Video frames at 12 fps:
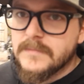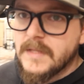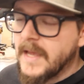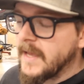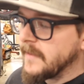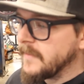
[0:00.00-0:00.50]

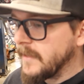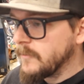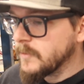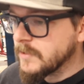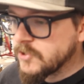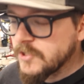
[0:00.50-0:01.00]
and they
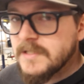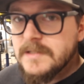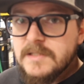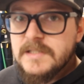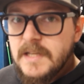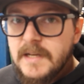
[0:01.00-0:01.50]
were
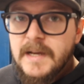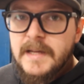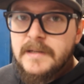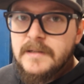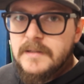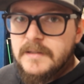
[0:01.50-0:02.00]
just sitting
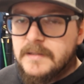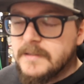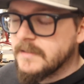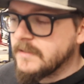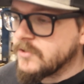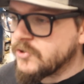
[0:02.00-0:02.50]
on
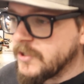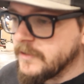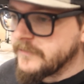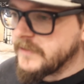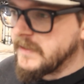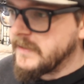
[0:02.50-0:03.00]
the
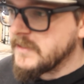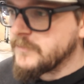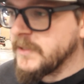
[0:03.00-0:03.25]
shelf at his